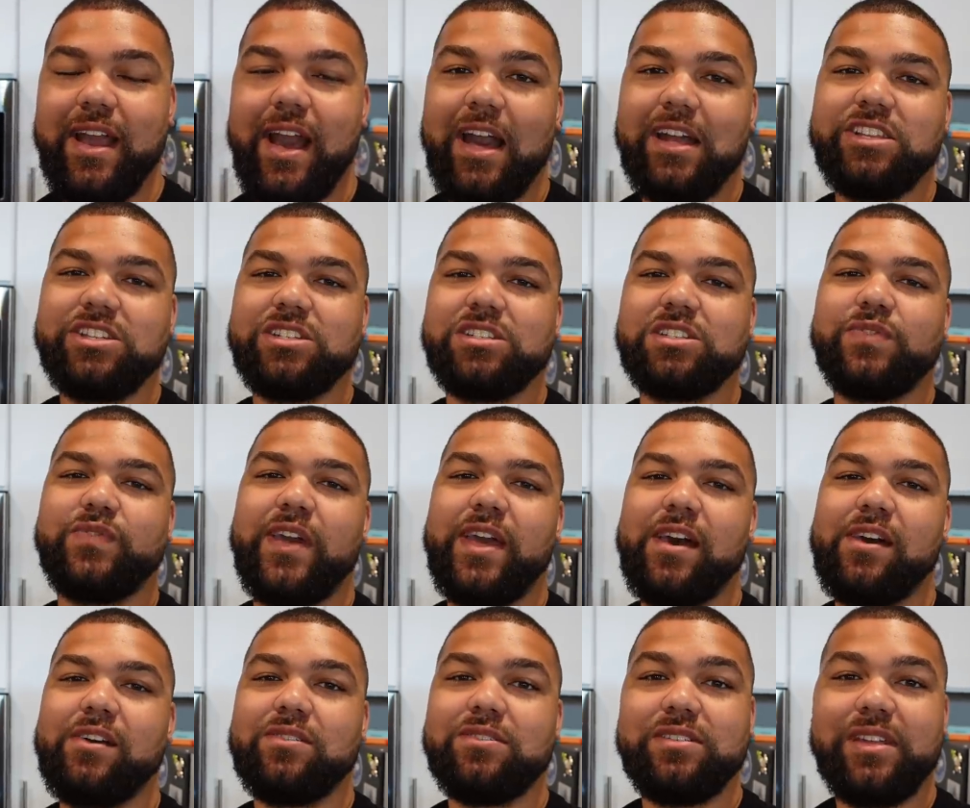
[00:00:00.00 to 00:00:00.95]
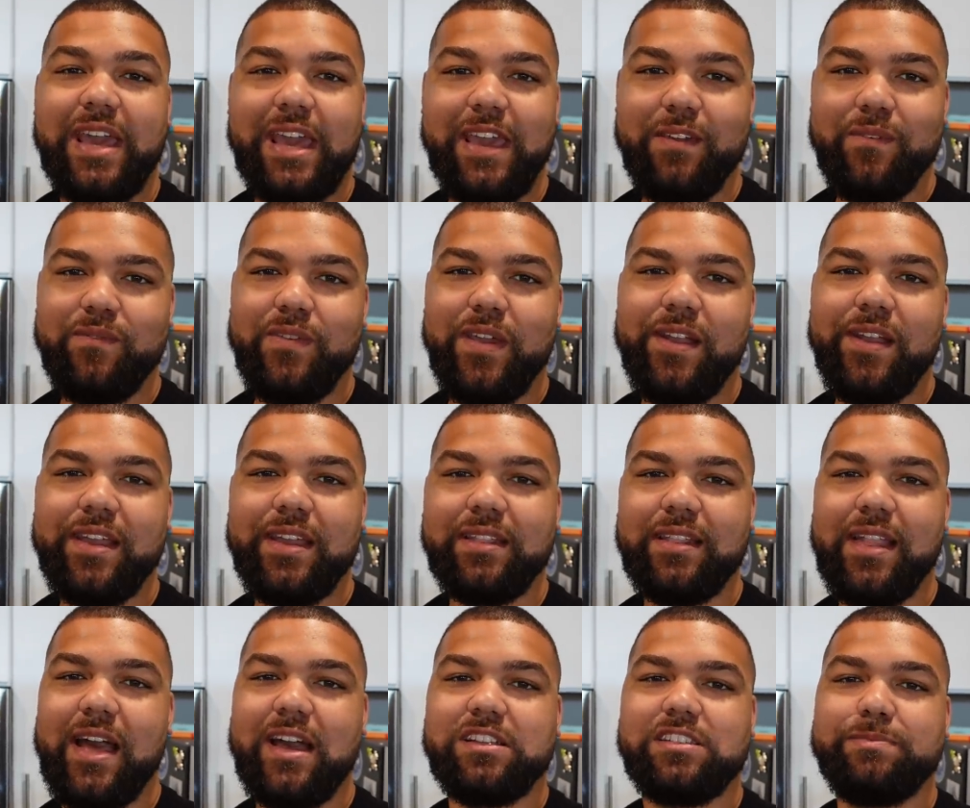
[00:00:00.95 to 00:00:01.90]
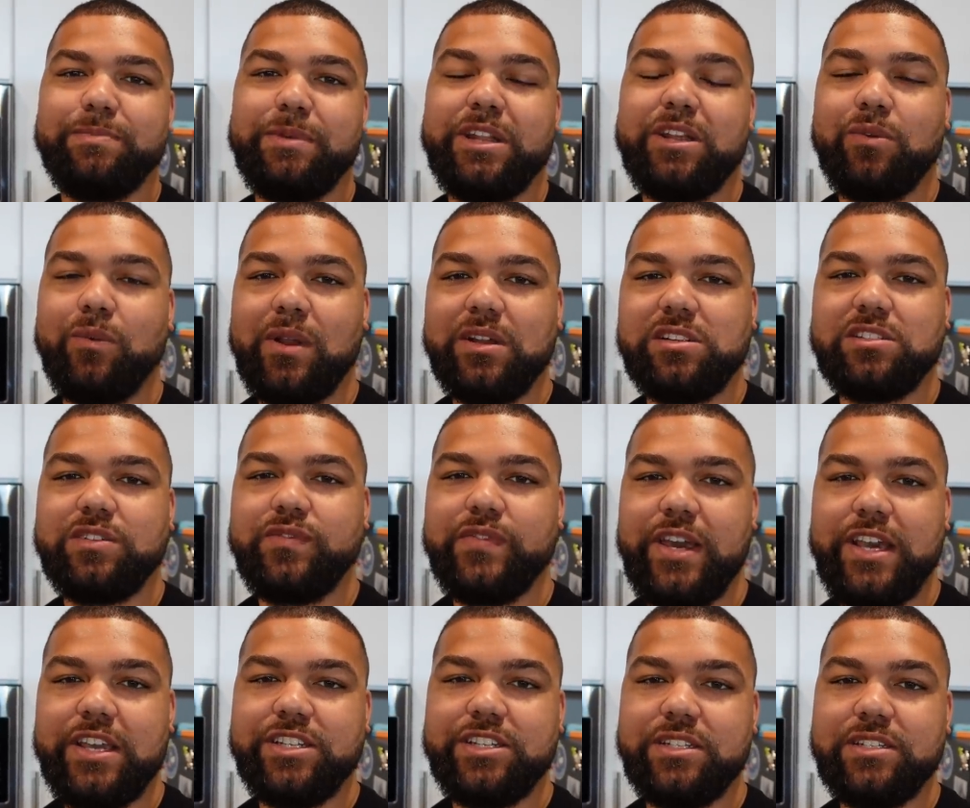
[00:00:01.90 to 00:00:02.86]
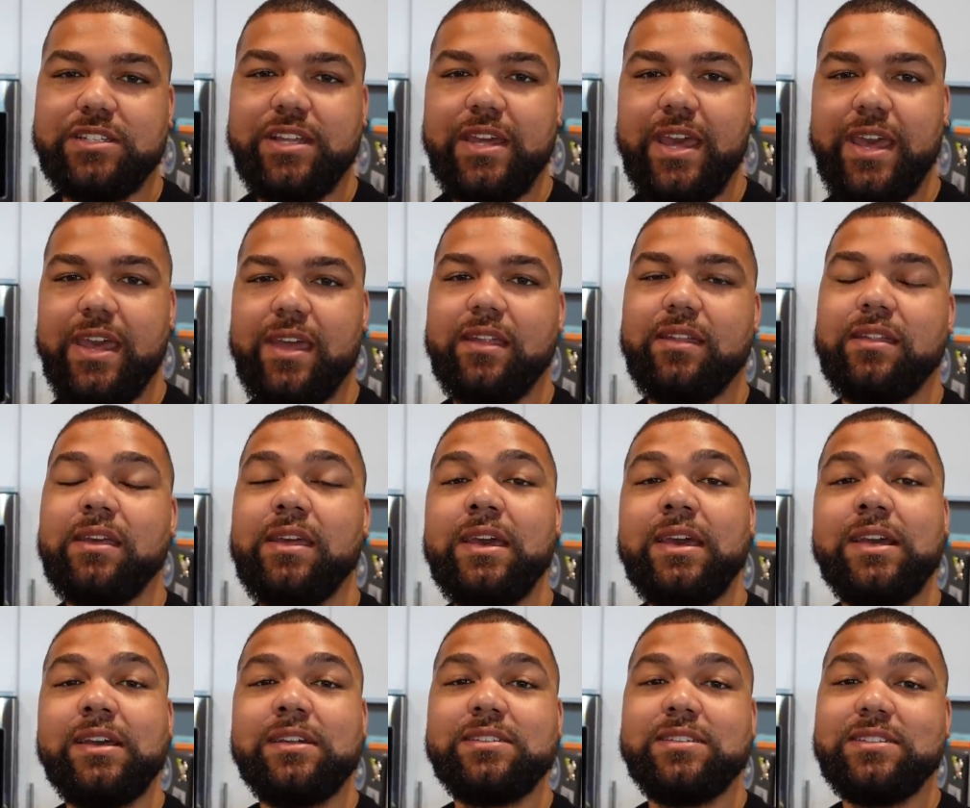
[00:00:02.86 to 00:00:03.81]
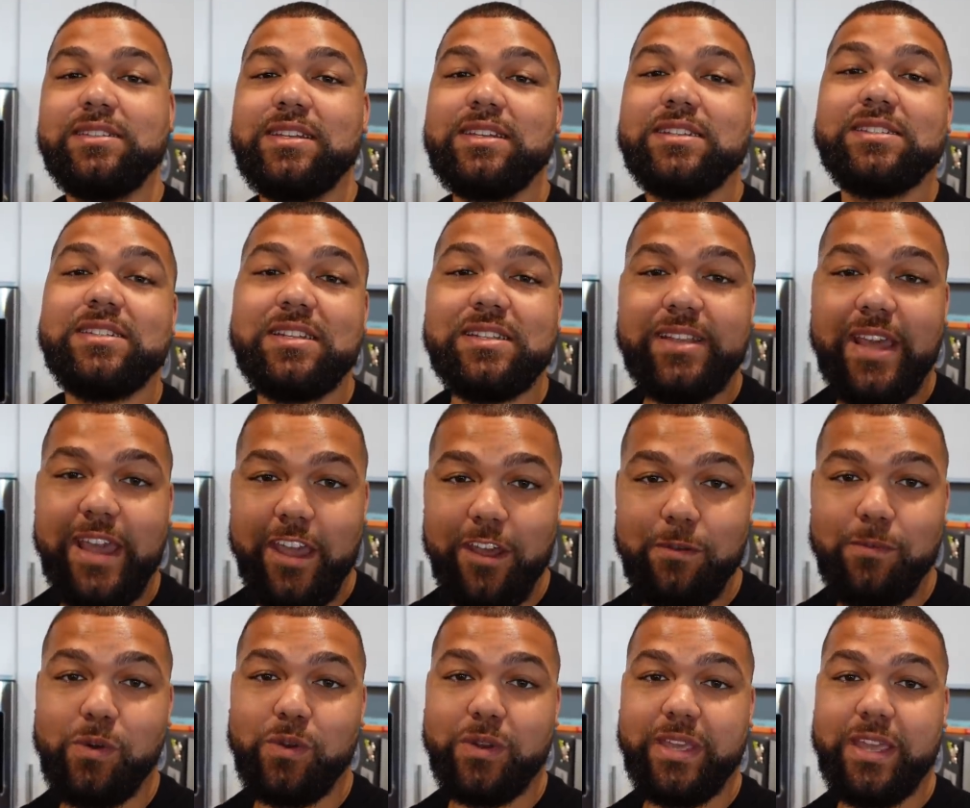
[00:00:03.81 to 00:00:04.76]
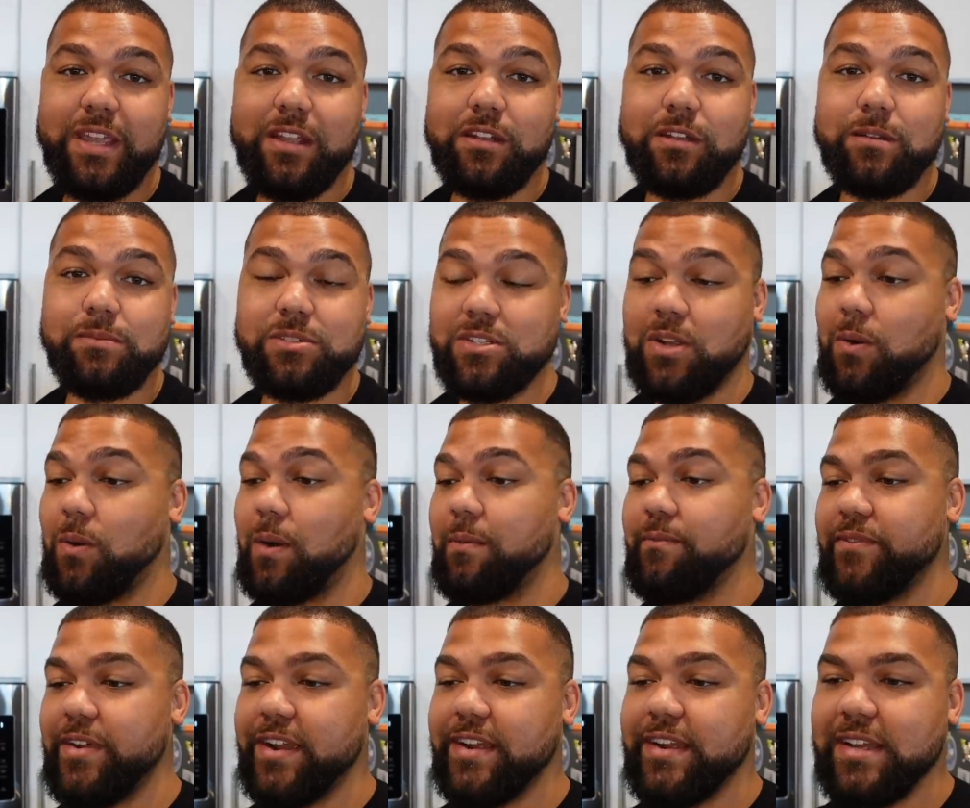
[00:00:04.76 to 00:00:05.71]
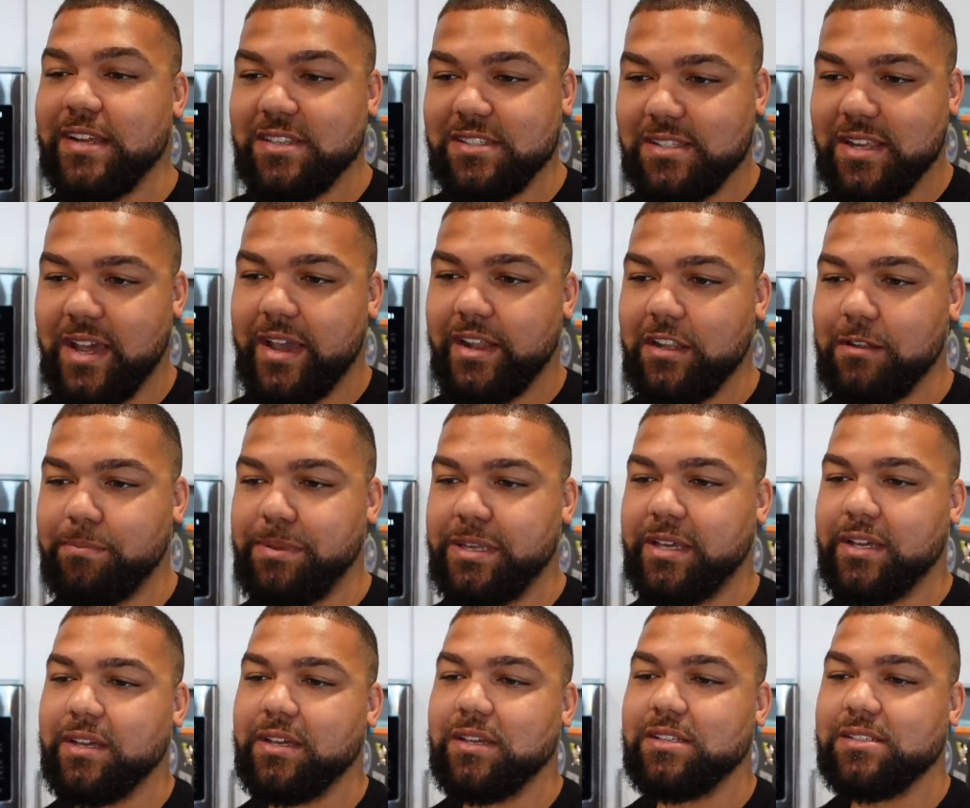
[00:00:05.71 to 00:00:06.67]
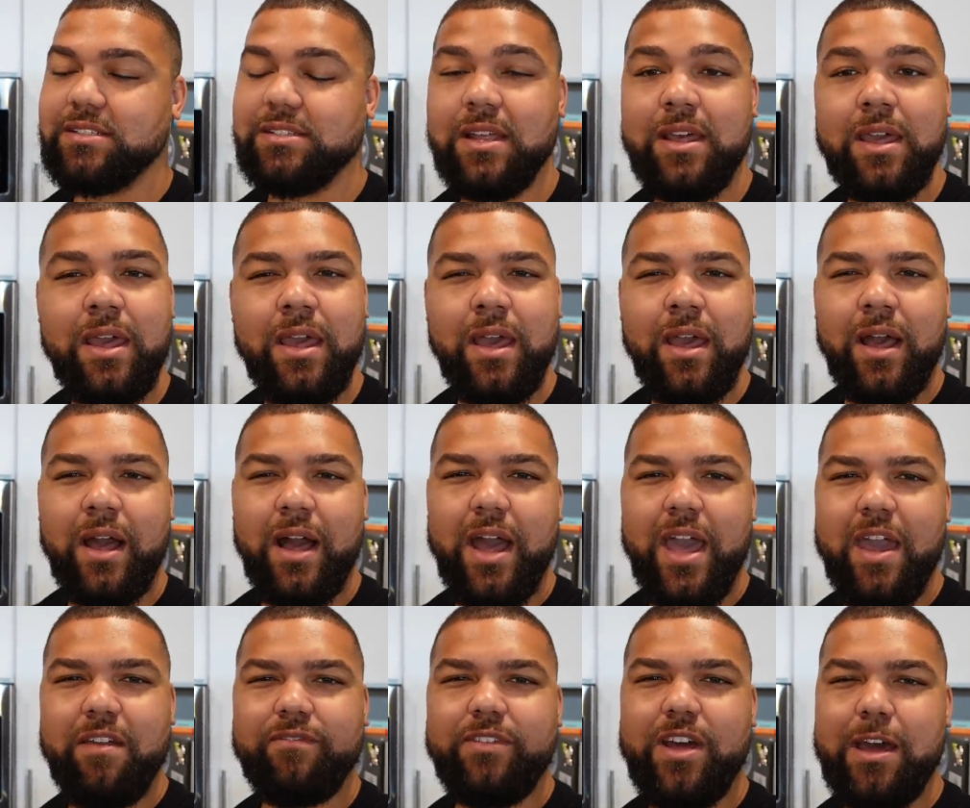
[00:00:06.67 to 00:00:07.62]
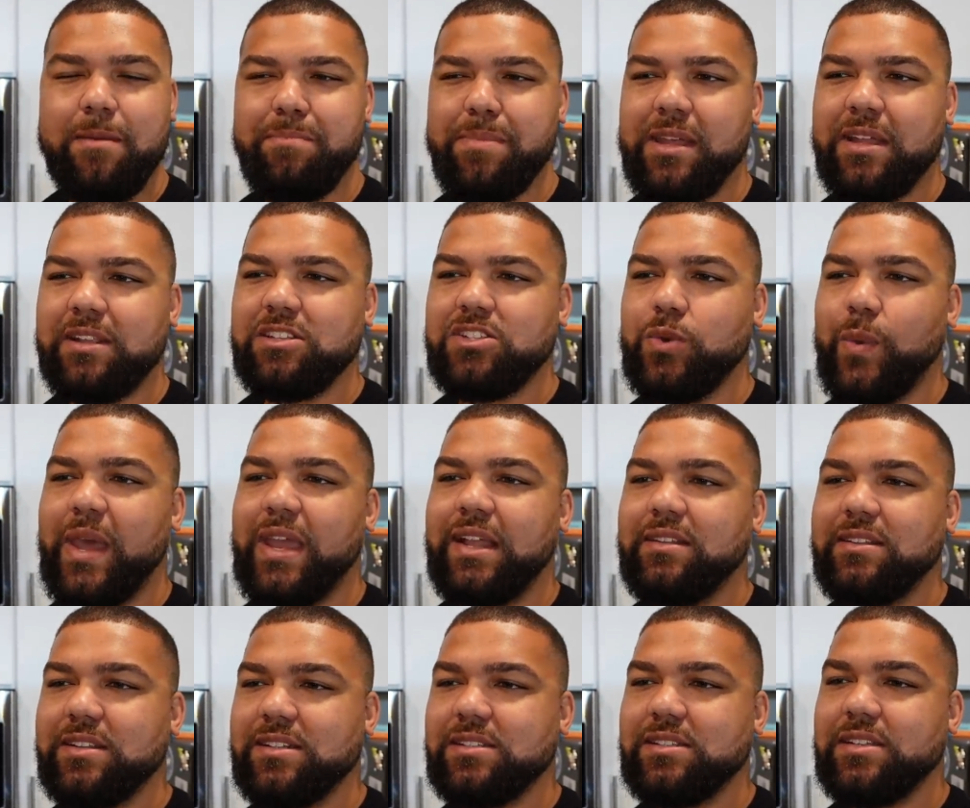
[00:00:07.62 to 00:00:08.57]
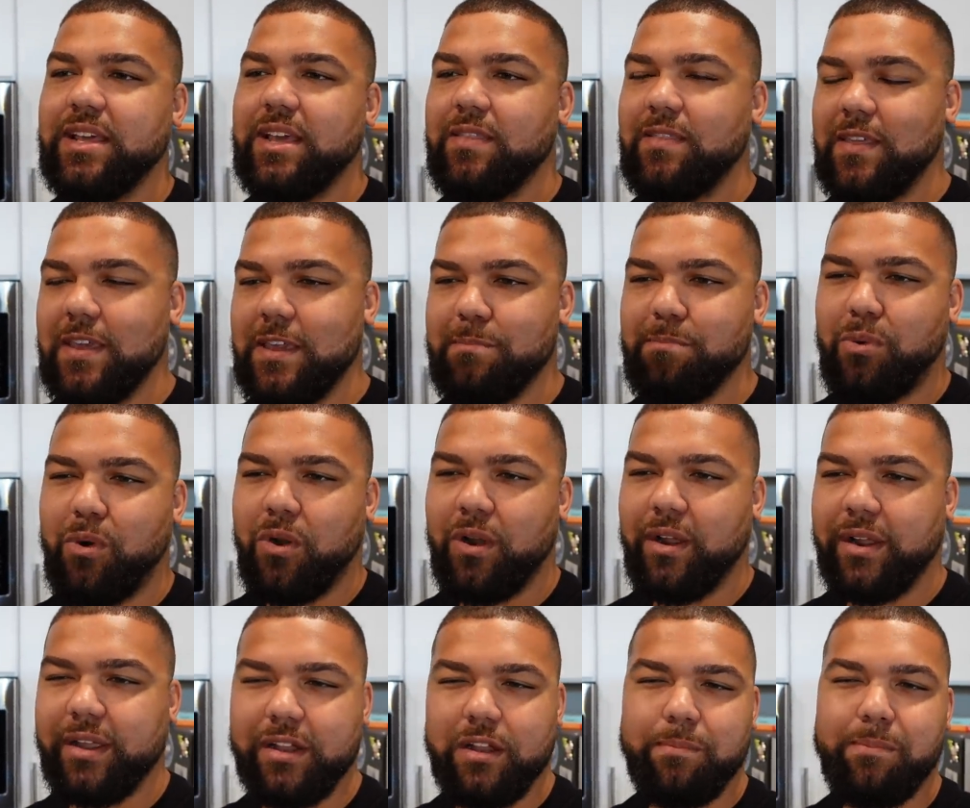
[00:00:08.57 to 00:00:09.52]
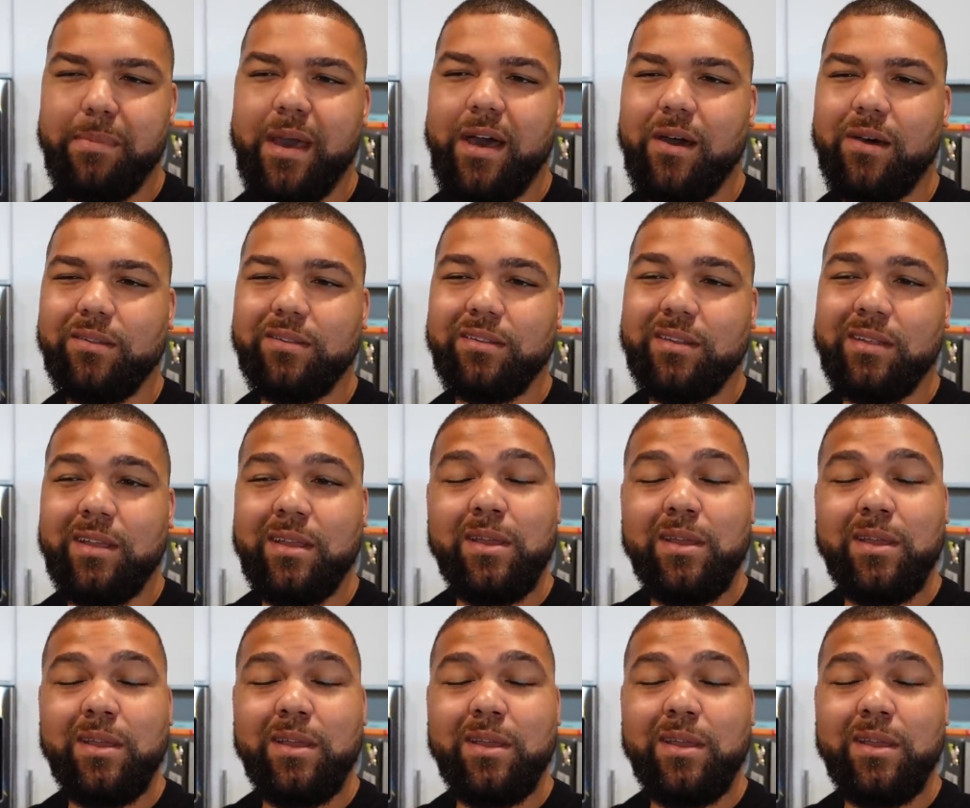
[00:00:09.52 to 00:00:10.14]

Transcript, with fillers: I just found a very last minute reservation to head to Disney's Animal Kingdom. So I'm very excited because I have not been to a Disney theme park in about